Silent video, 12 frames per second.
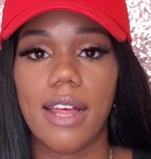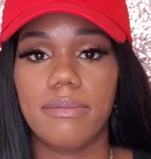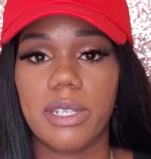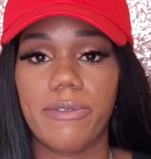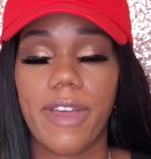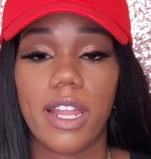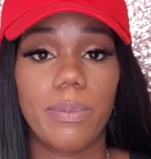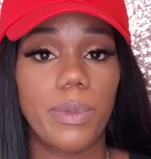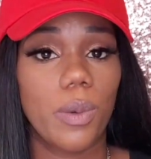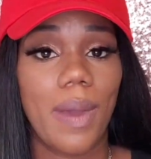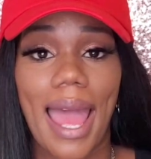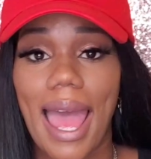develop
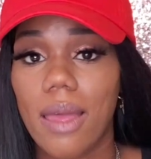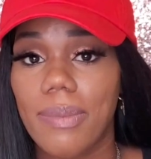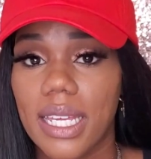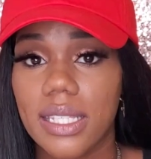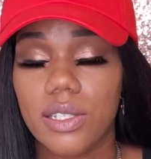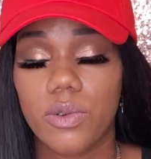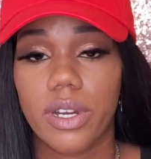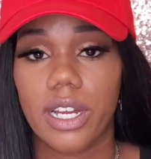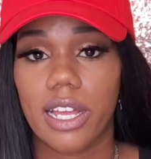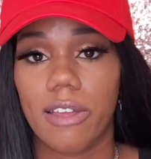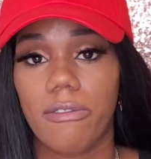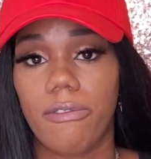new habits, sort
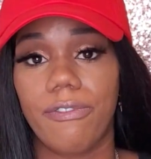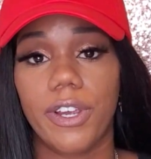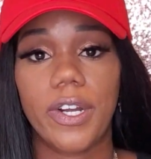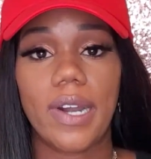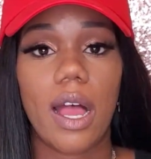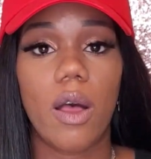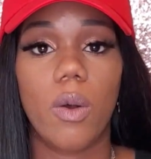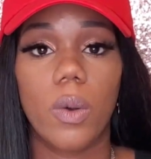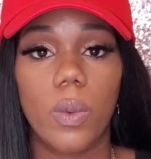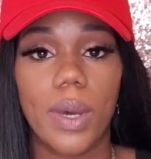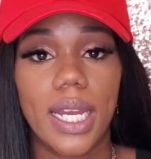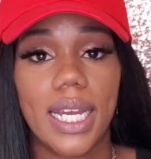of figure out
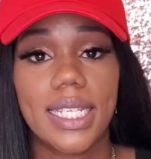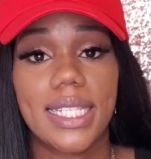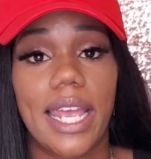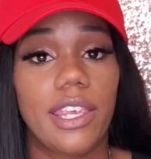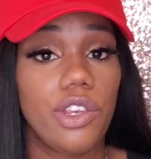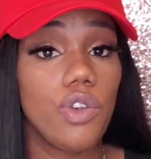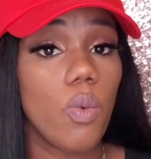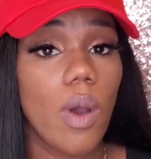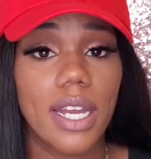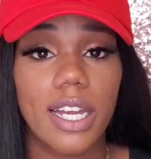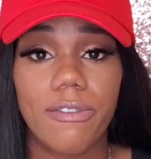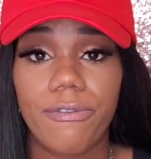what it is that you
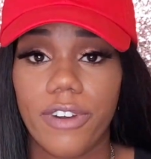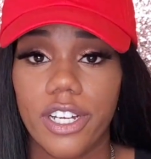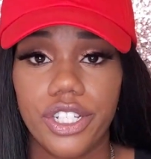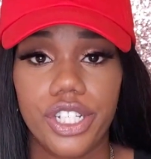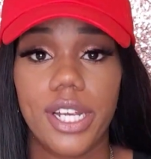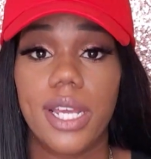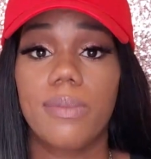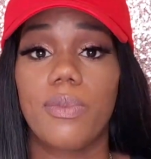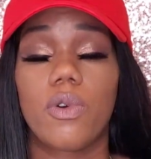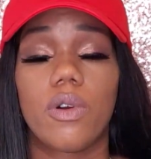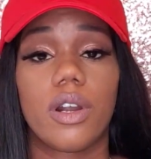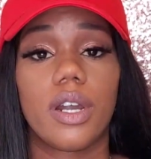want in a friendship
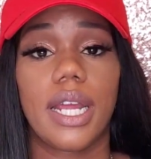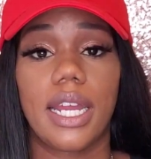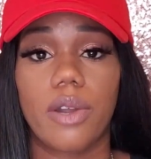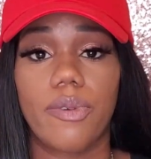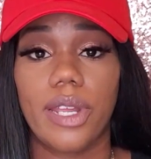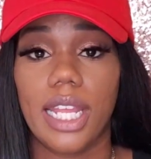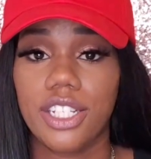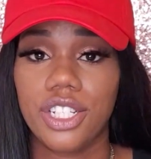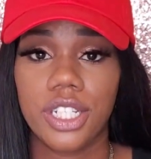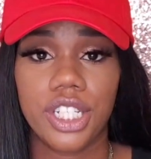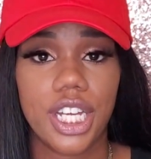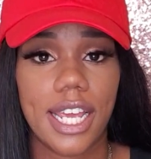or in a
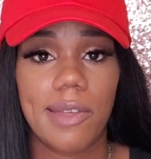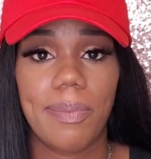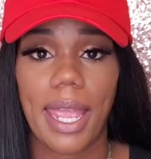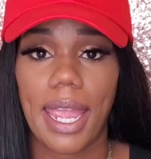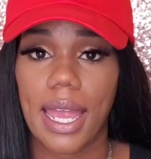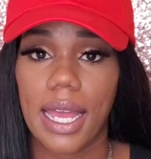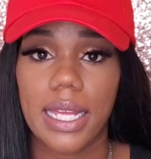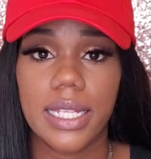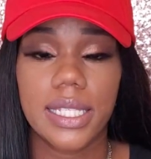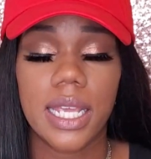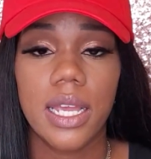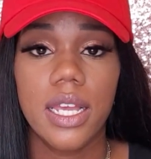relationship,
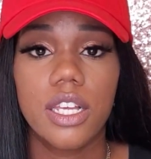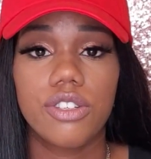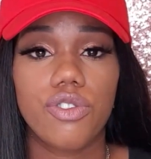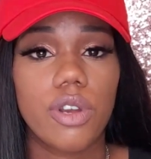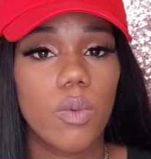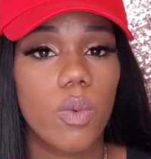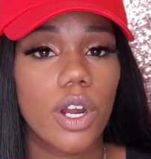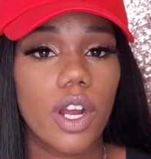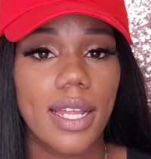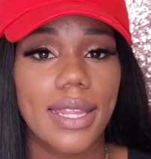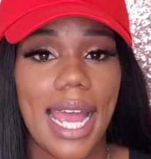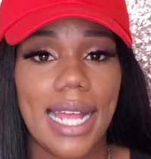and sort of work
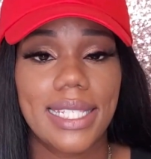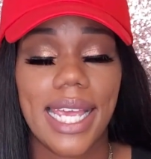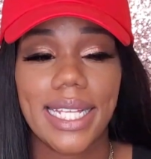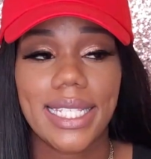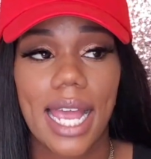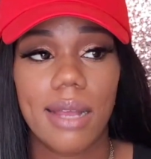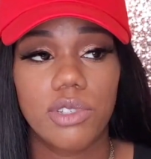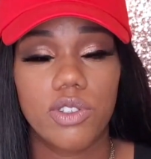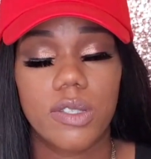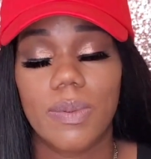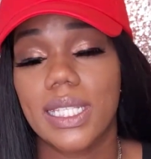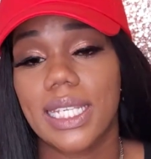on that. Take time to
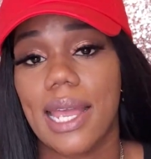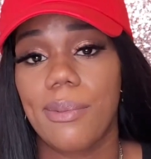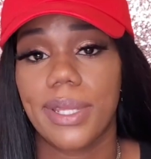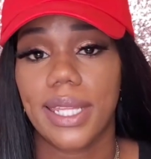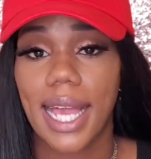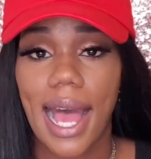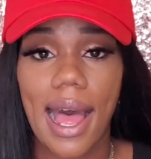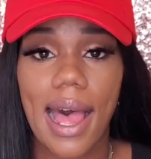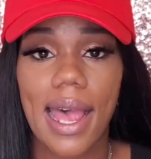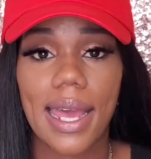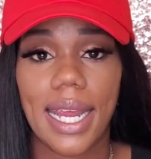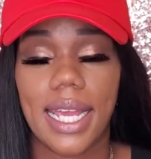spend time with
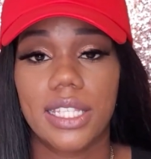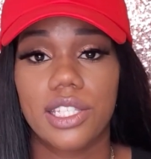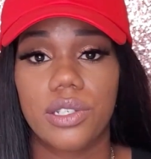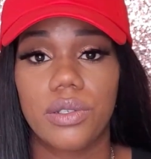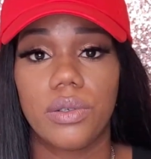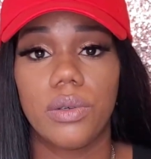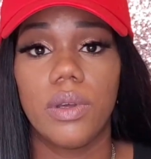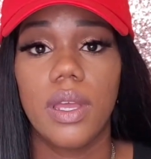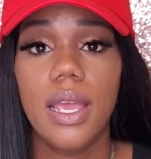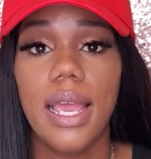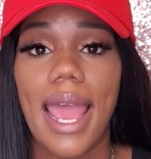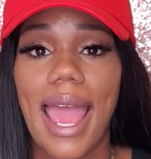God and to
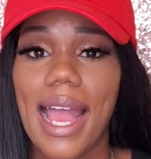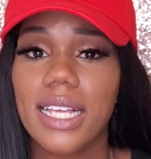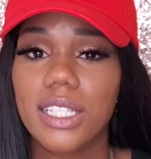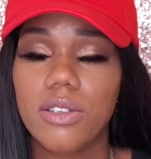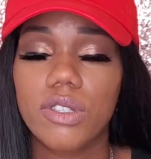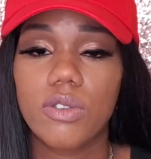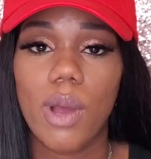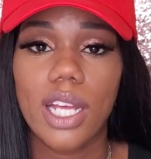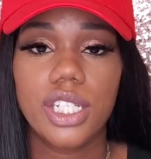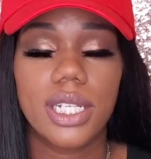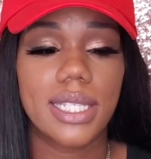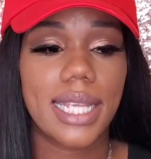ask those
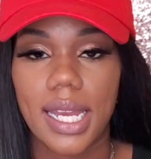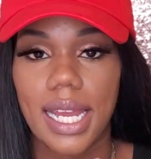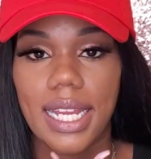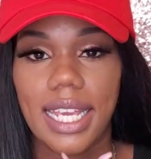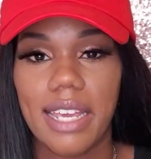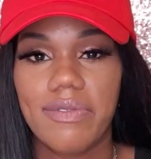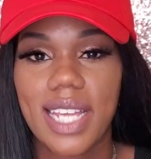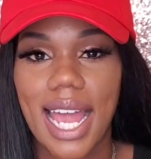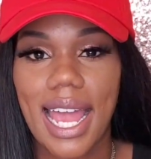questions, and give